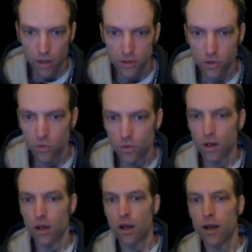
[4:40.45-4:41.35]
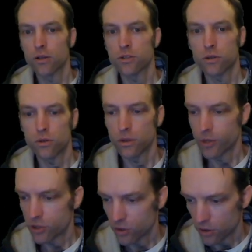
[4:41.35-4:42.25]
So I also, let me
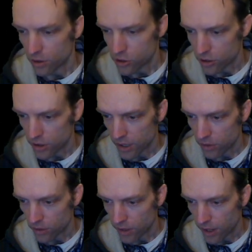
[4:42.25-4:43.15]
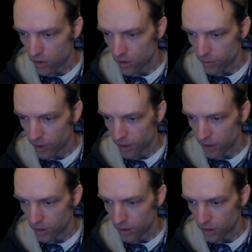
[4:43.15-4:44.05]
show you the shutdown now
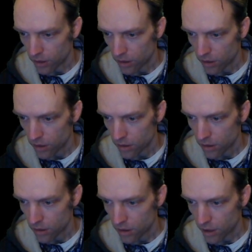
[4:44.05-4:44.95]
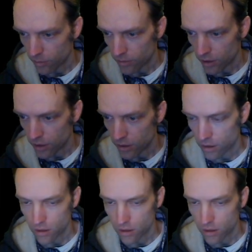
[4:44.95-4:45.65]
command on my